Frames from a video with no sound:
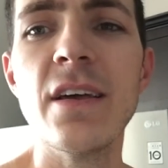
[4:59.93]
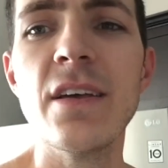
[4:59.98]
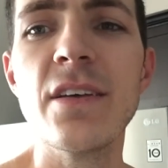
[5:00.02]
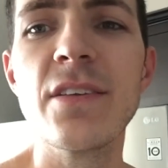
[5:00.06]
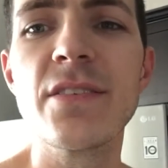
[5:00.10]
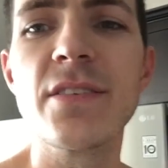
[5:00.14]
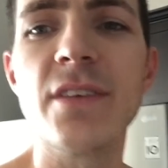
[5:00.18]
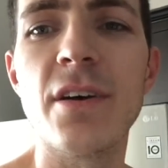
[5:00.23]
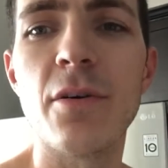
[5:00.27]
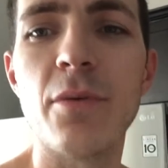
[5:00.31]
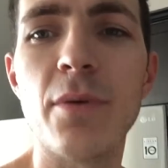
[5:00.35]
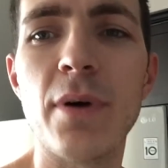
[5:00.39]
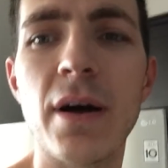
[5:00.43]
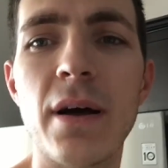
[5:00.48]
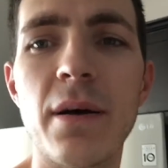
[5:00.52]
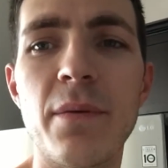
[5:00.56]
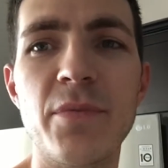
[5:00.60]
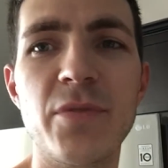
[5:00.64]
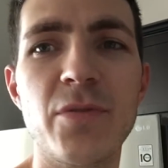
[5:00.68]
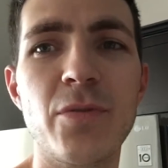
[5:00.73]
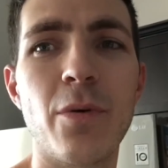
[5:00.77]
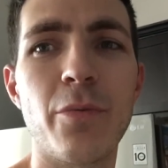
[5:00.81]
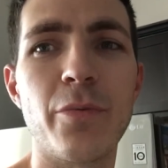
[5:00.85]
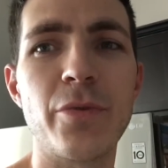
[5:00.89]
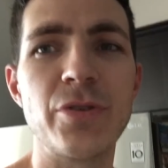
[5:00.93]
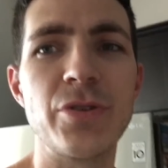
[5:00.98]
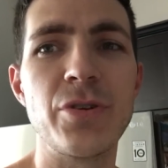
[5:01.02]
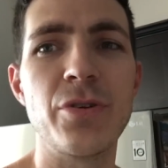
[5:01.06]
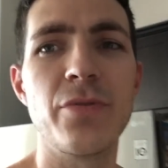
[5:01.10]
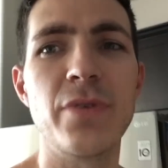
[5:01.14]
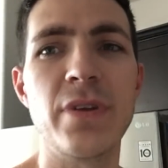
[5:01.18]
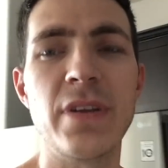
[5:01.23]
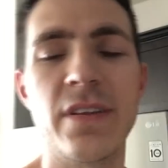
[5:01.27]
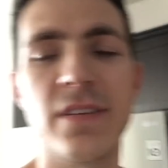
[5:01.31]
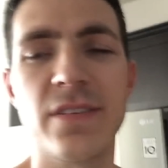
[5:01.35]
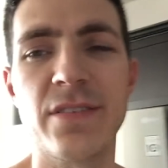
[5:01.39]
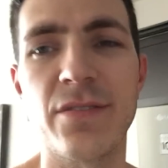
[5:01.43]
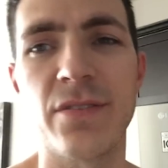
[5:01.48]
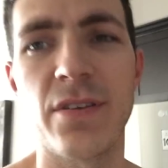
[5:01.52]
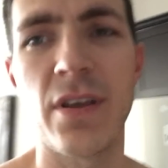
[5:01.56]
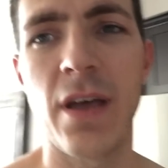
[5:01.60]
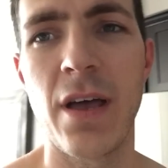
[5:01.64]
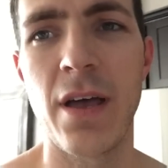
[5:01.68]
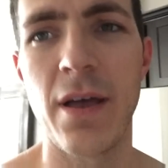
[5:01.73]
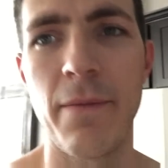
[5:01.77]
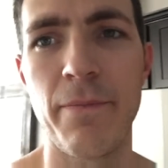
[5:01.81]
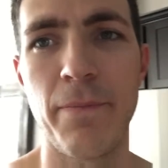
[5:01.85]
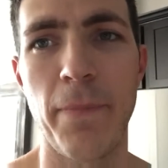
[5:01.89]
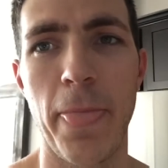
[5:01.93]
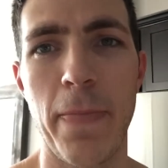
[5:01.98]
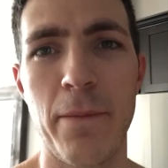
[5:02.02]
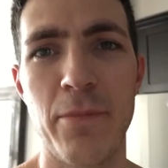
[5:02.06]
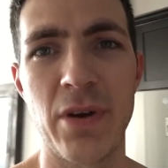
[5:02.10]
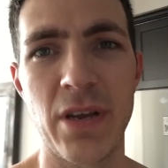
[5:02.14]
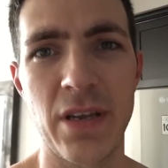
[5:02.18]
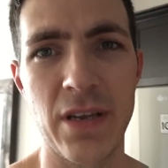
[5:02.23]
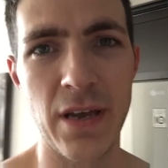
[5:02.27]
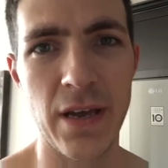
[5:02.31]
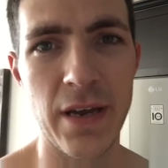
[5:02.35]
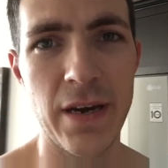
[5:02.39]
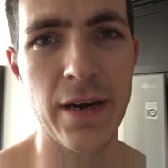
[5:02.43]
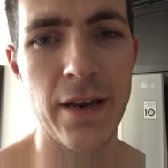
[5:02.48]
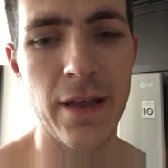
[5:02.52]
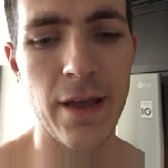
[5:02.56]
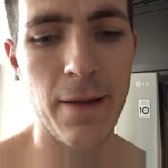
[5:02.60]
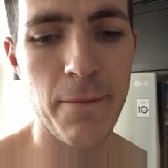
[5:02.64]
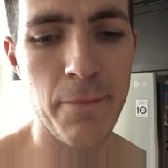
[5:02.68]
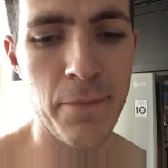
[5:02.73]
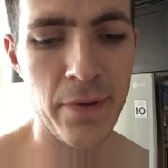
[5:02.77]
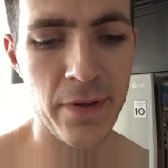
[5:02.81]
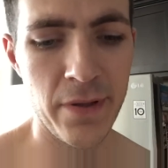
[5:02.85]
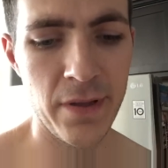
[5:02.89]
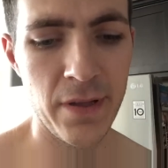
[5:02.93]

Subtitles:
So what we're doing is I'm gonna cut it up